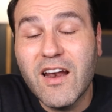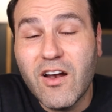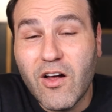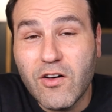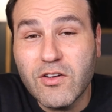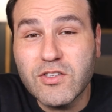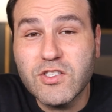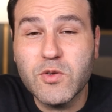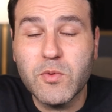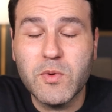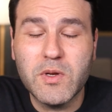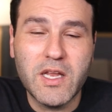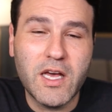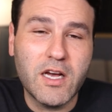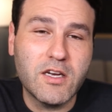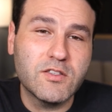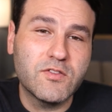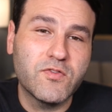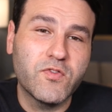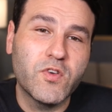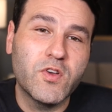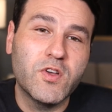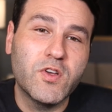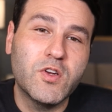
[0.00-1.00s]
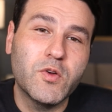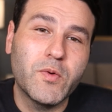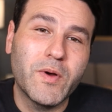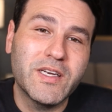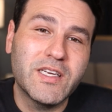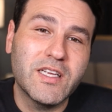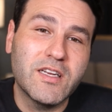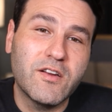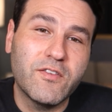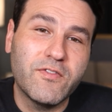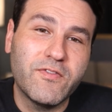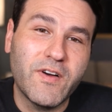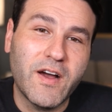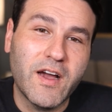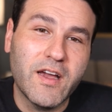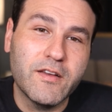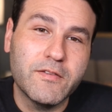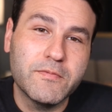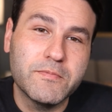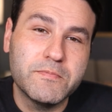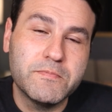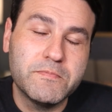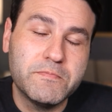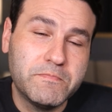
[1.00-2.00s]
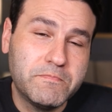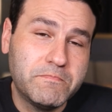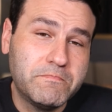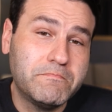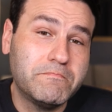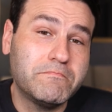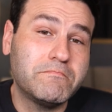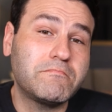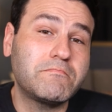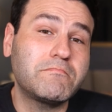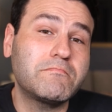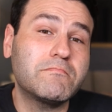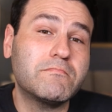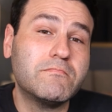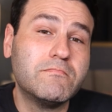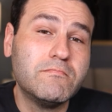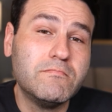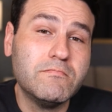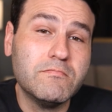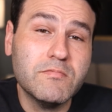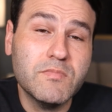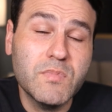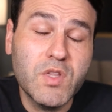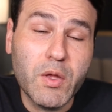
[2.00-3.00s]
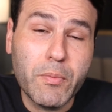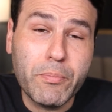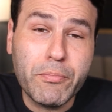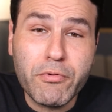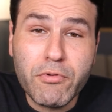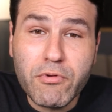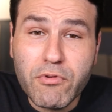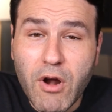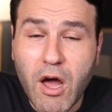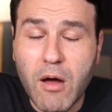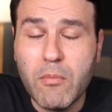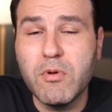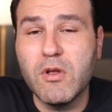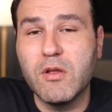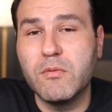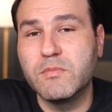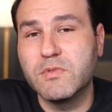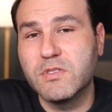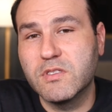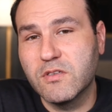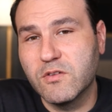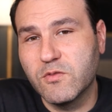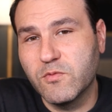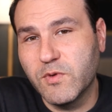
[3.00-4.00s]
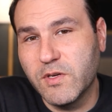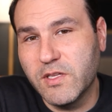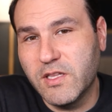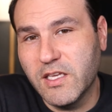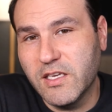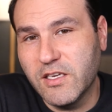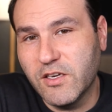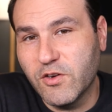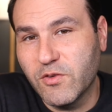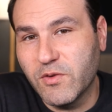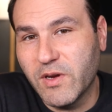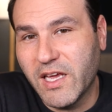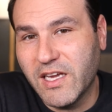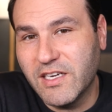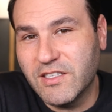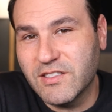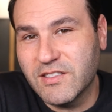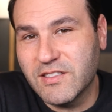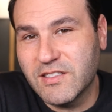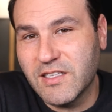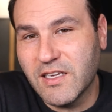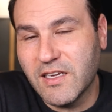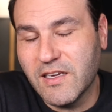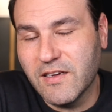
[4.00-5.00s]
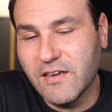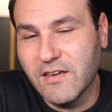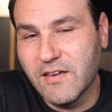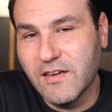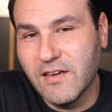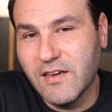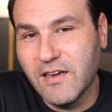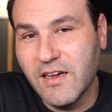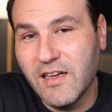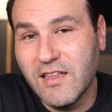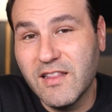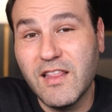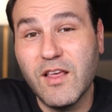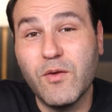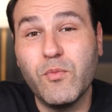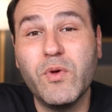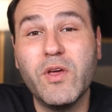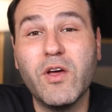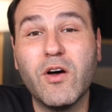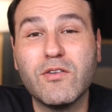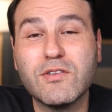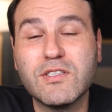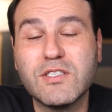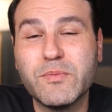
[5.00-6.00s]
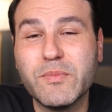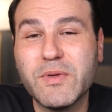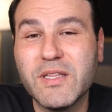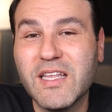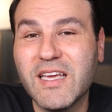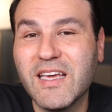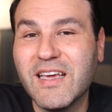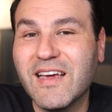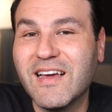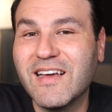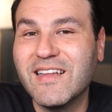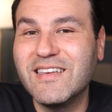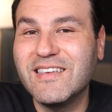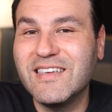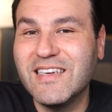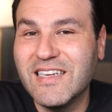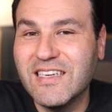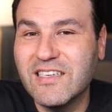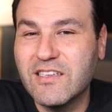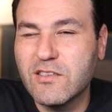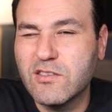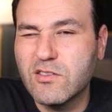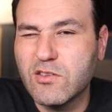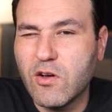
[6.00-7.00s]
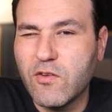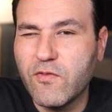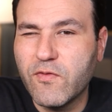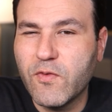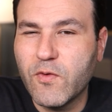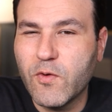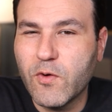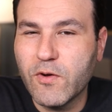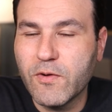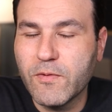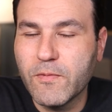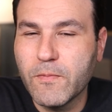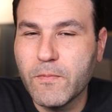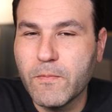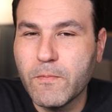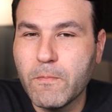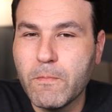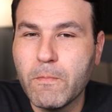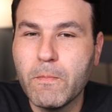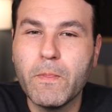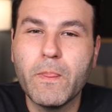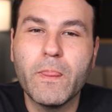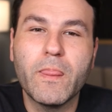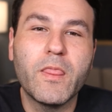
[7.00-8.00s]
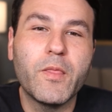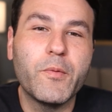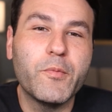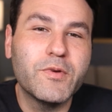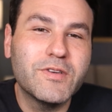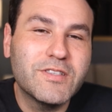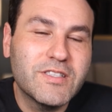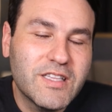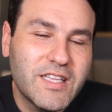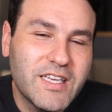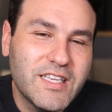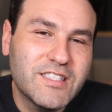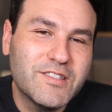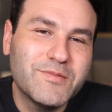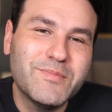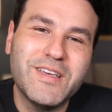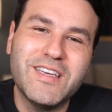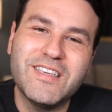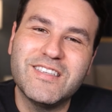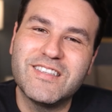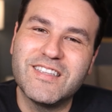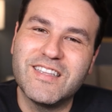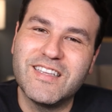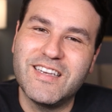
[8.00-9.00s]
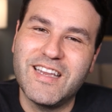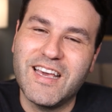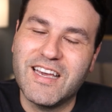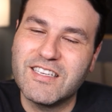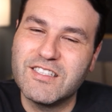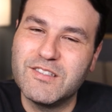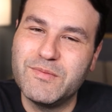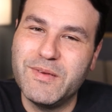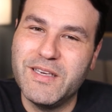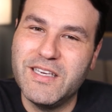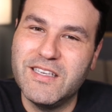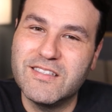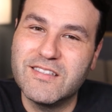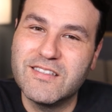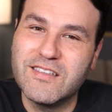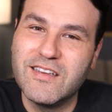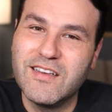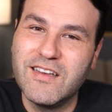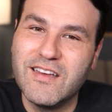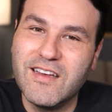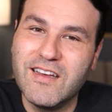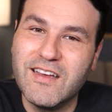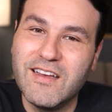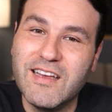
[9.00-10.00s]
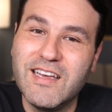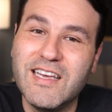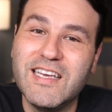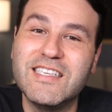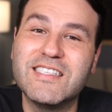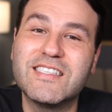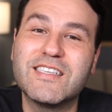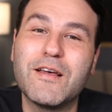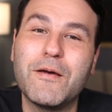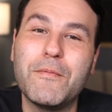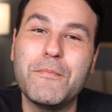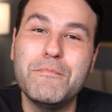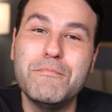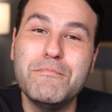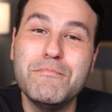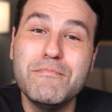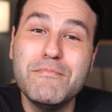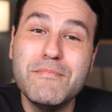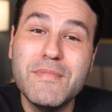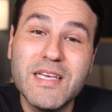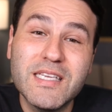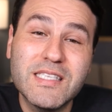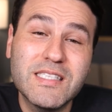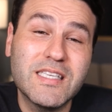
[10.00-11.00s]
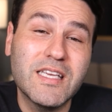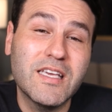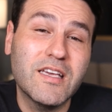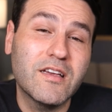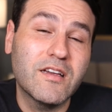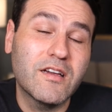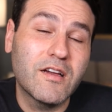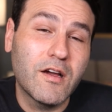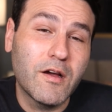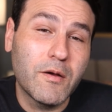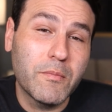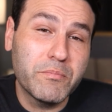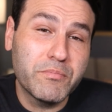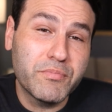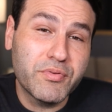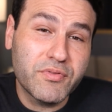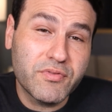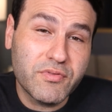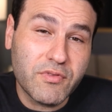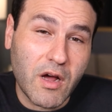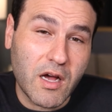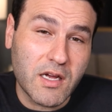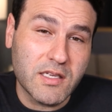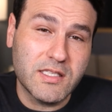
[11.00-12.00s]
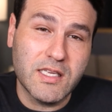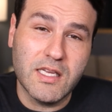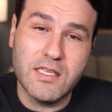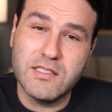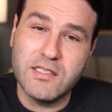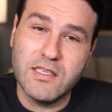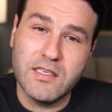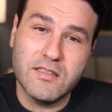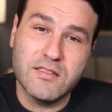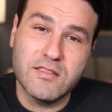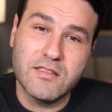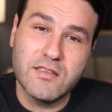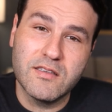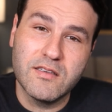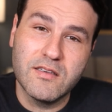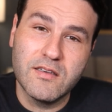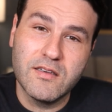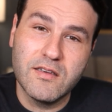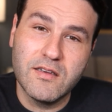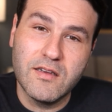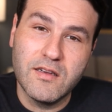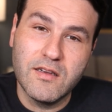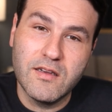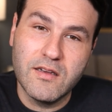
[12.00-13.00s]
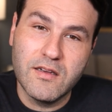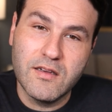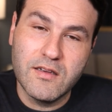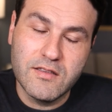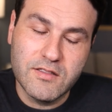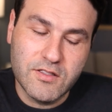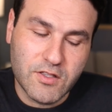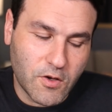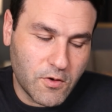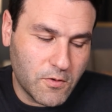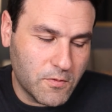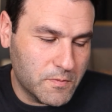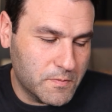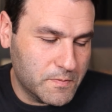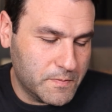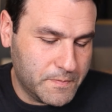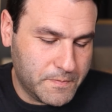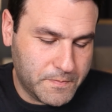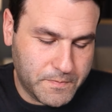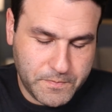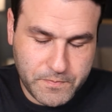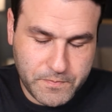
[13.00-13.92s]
It also allows for you to identify the problems within your agency that we ultimately need to solve for, which leads me to the next piece, is missing processes. So